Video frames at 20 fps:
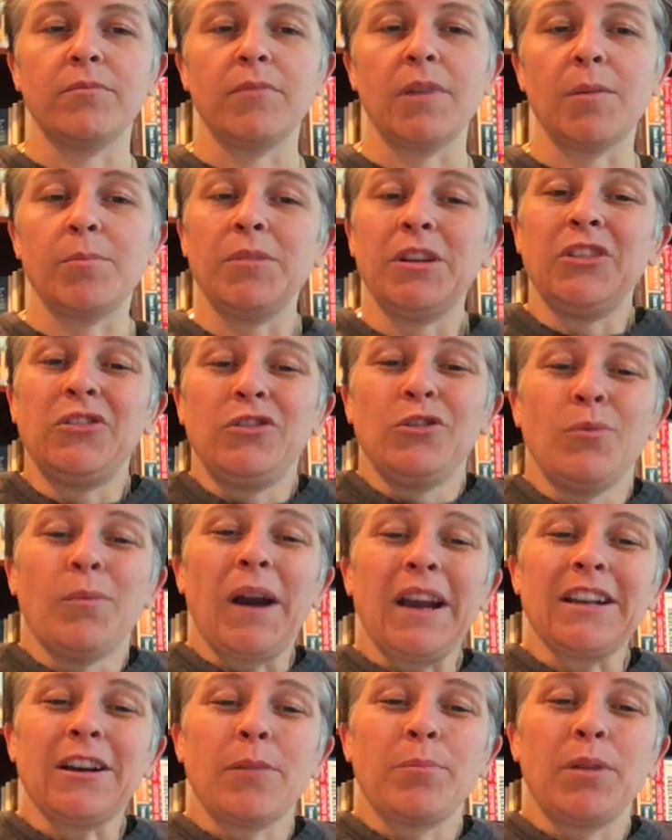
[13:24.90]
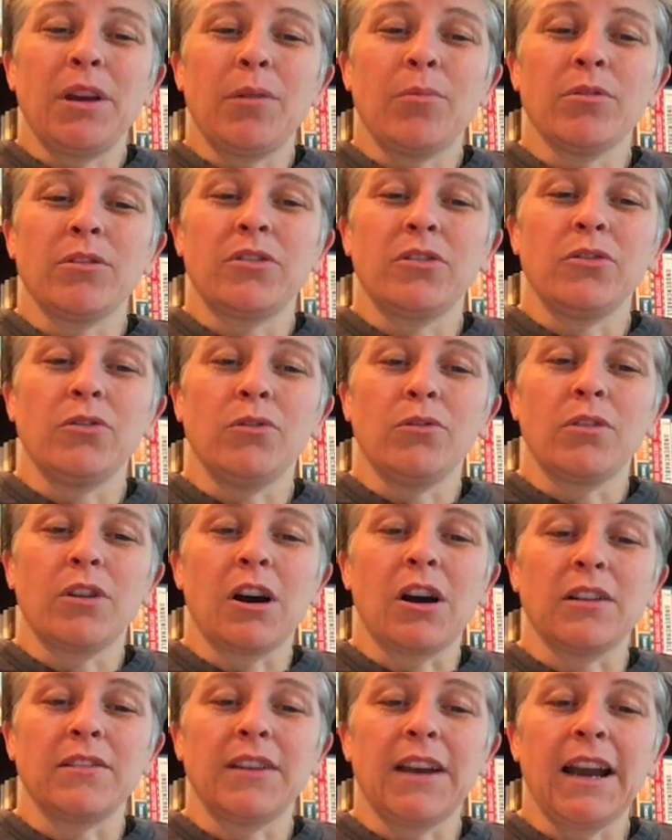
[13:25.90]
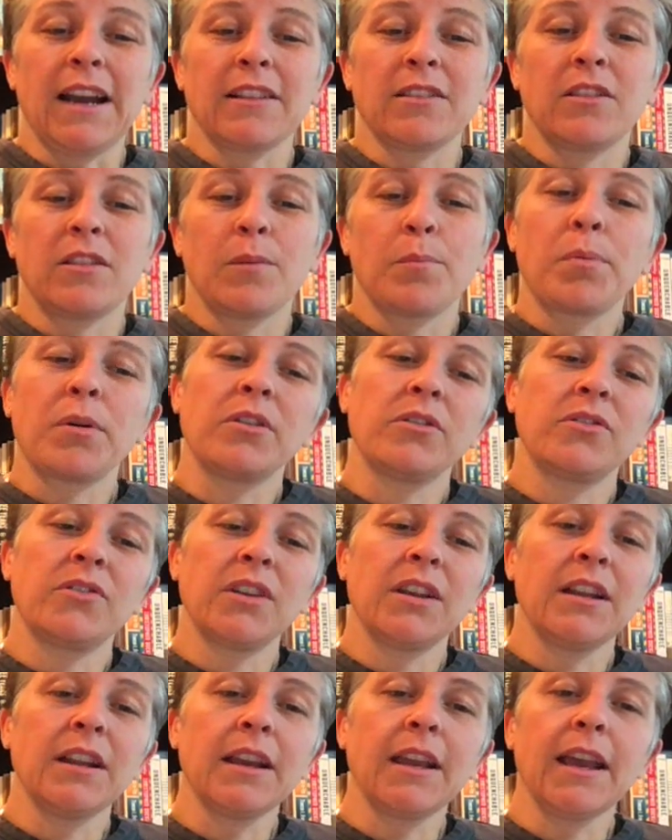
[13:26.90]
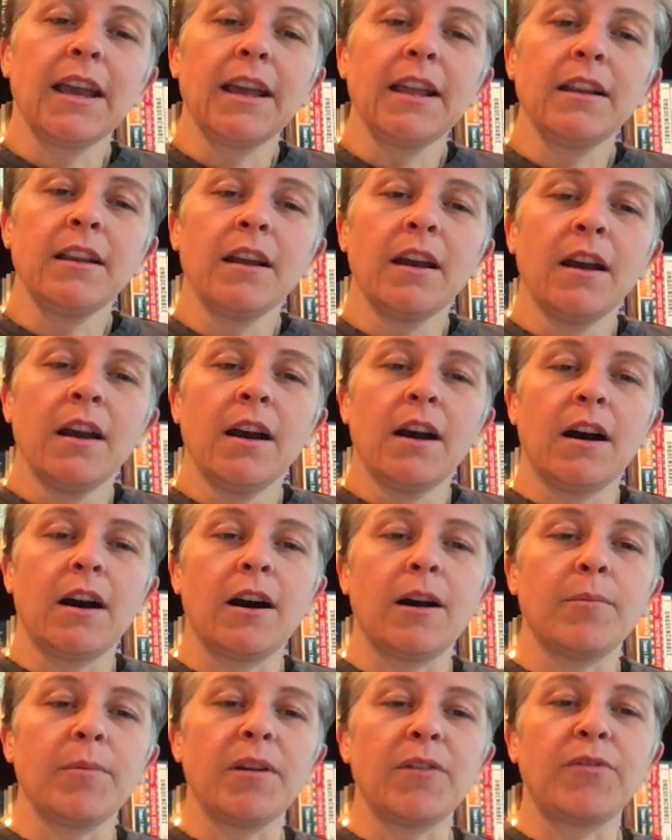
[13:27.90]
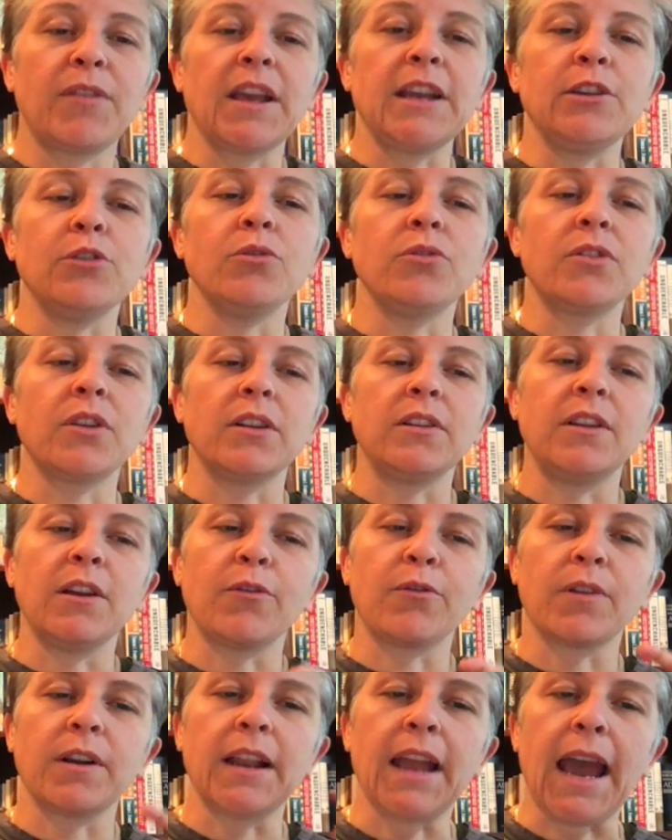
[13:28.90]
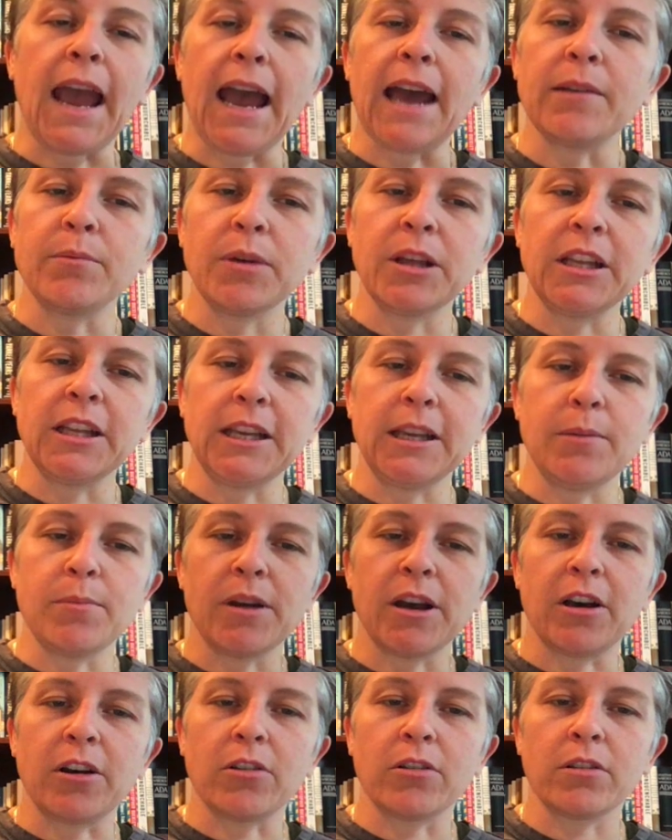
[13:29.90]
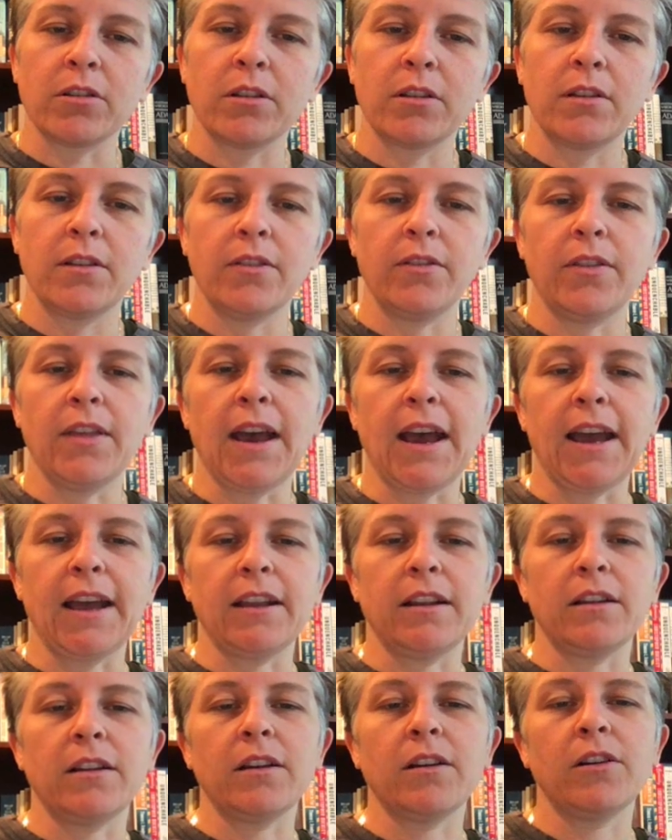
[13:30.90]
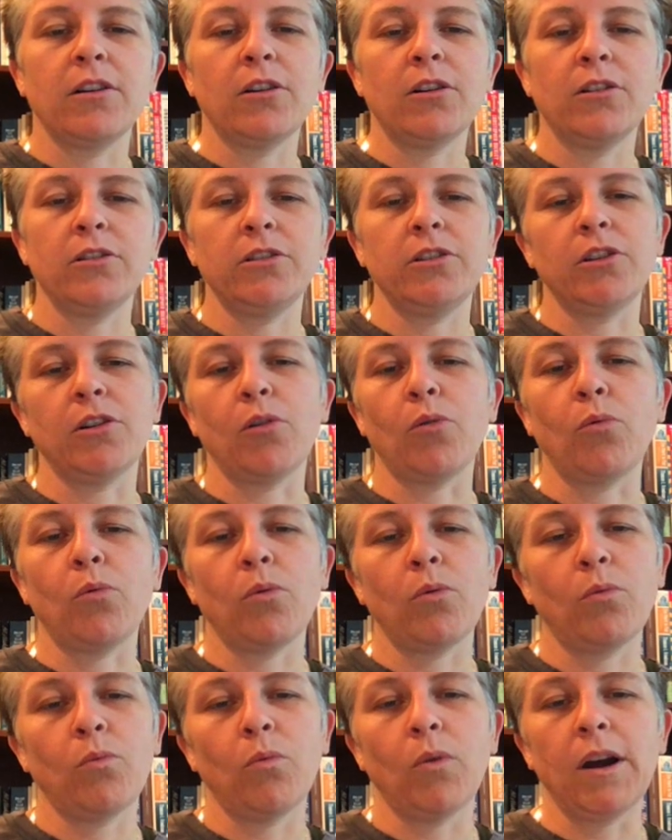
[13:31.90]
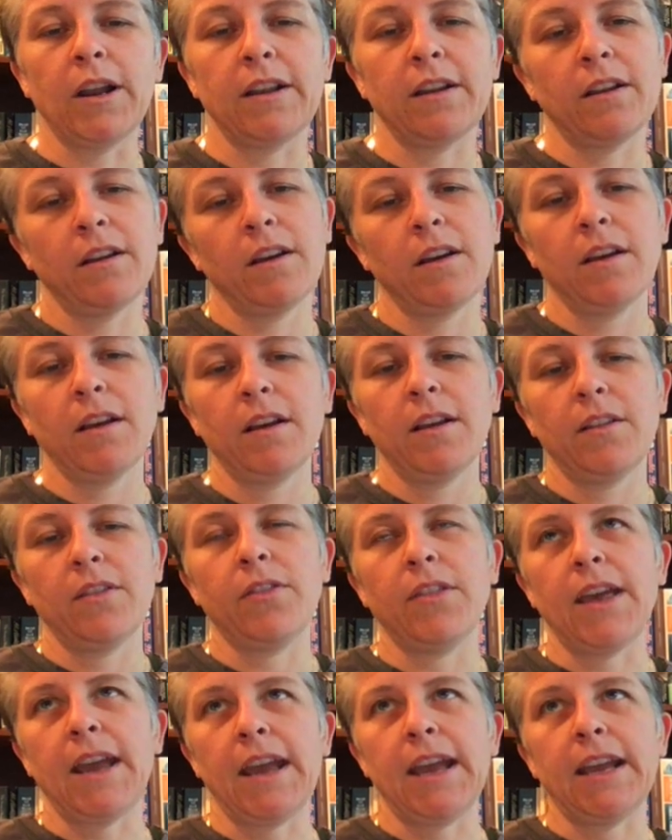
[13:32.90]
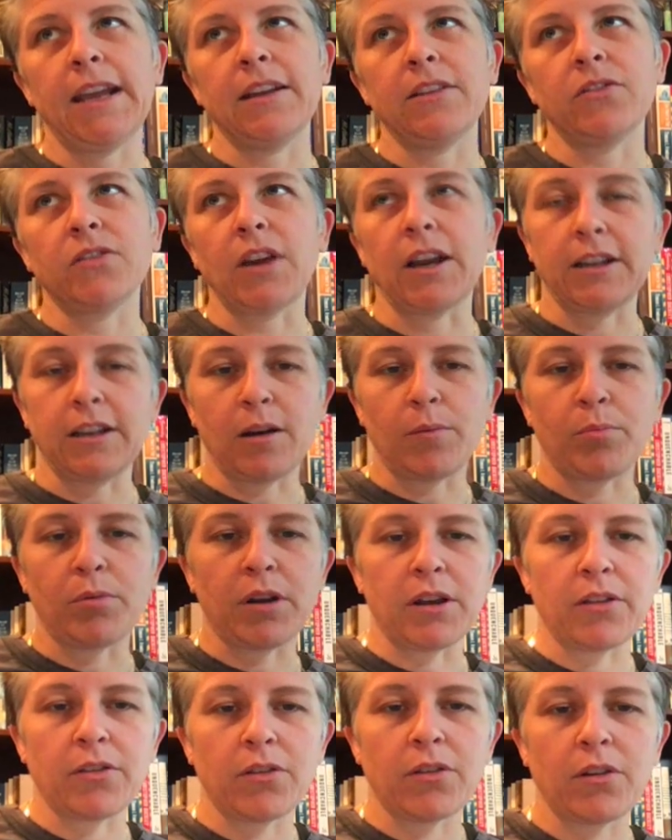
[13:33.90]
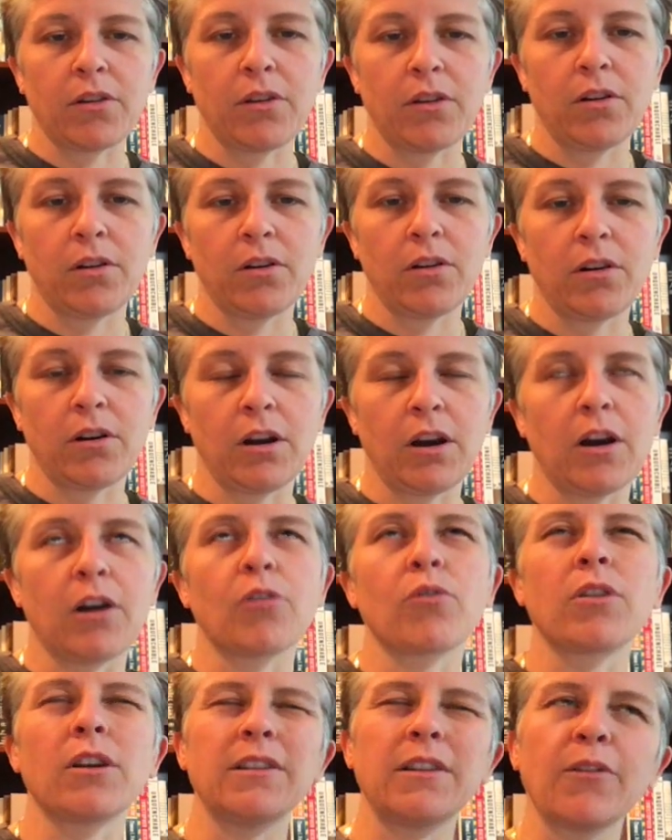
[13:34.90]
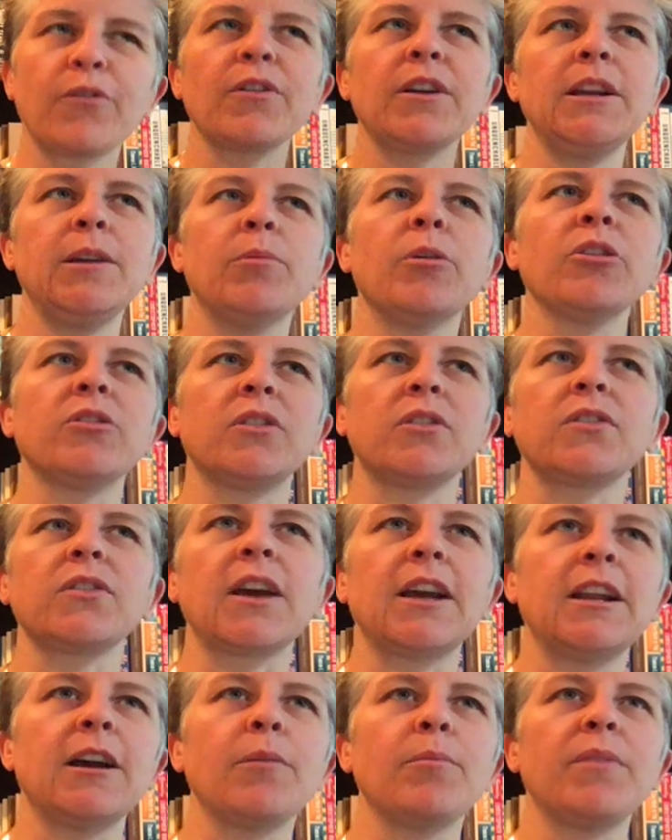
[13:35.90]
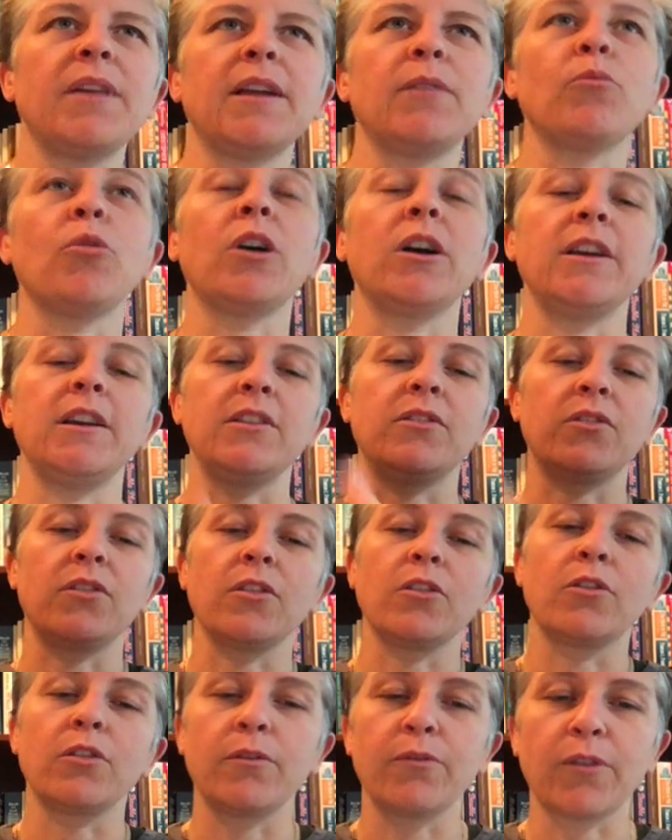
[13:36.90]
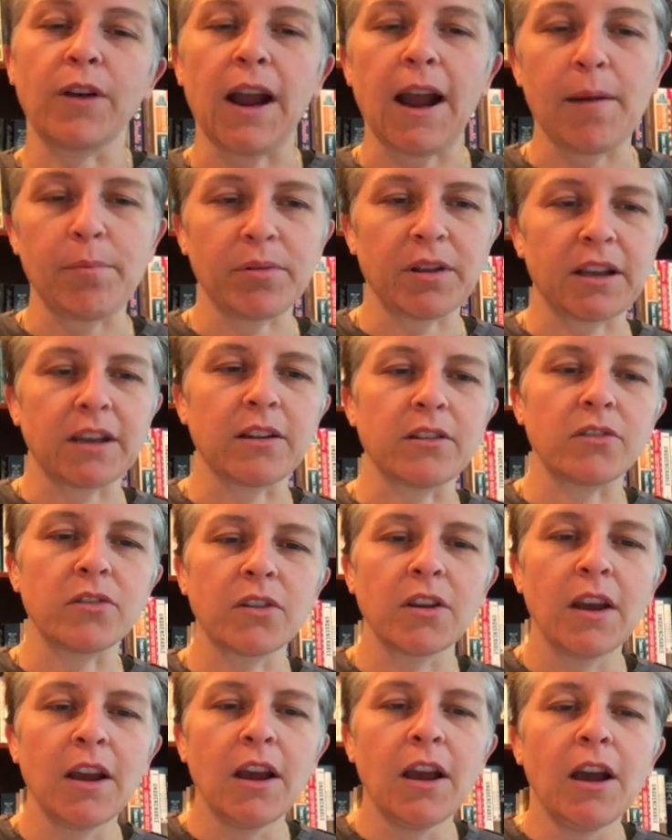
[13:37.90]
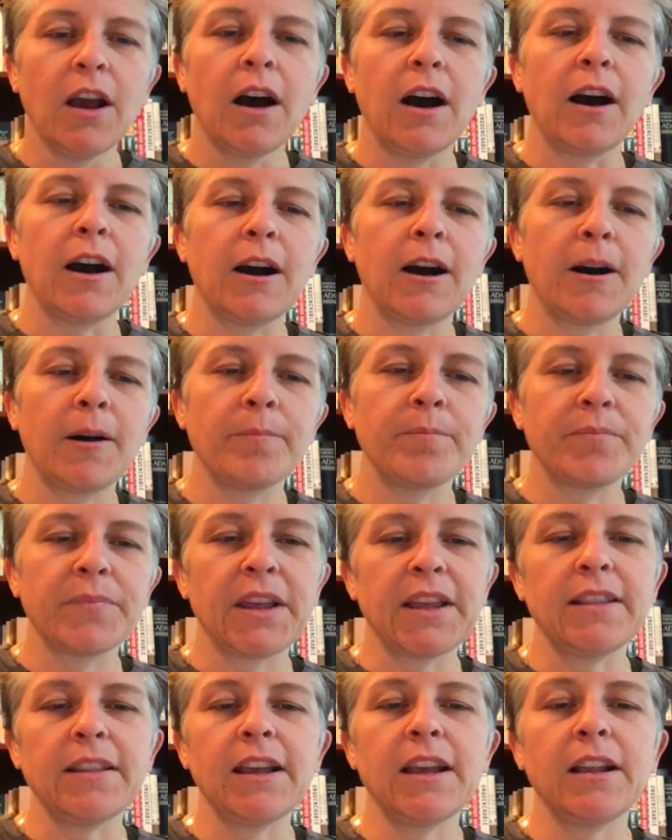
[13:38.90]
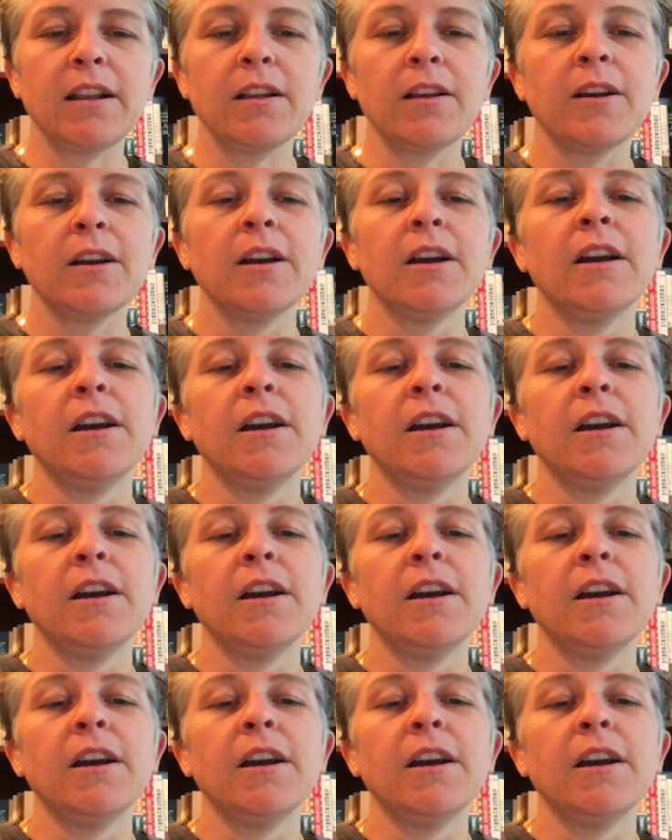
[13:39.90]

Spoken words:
means you might not be able to contact the person again if they used a different admin email than, what they signed up with, or a different email to sign up than what is the good for applicants. And then